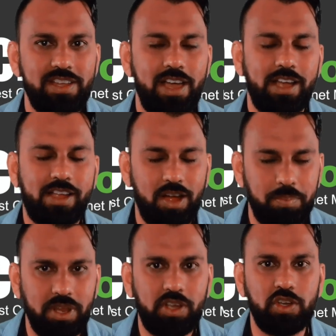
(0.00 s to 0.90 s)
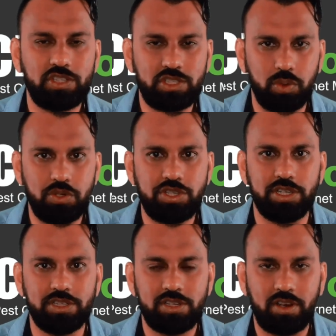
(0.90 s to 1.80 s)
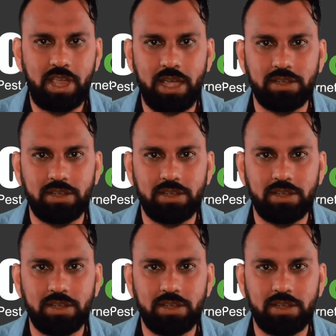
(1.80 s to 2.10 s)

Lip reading: a couple of good solutions. Okay.